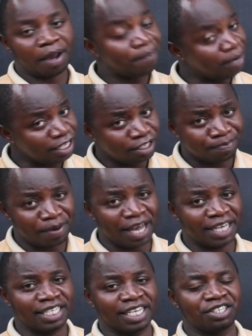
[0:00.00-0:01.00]
Please pay
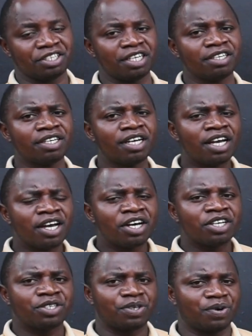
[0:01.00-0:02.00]
attention
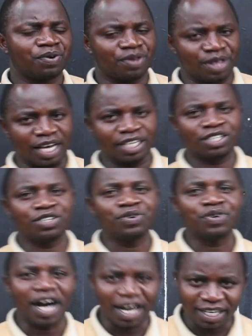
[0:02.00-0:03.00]
so that you
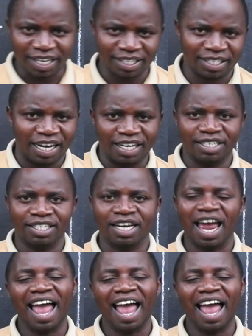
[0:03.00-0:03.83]
understand